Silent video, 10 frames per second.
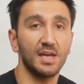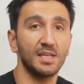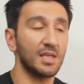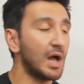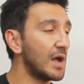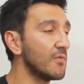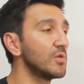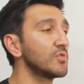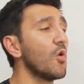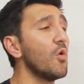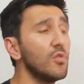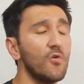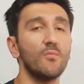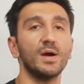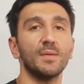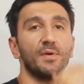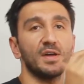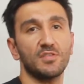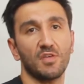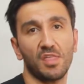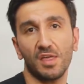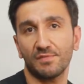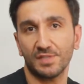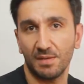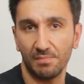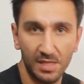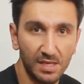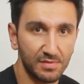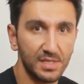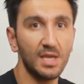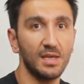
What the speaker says: and I want all of my branches have some leaves,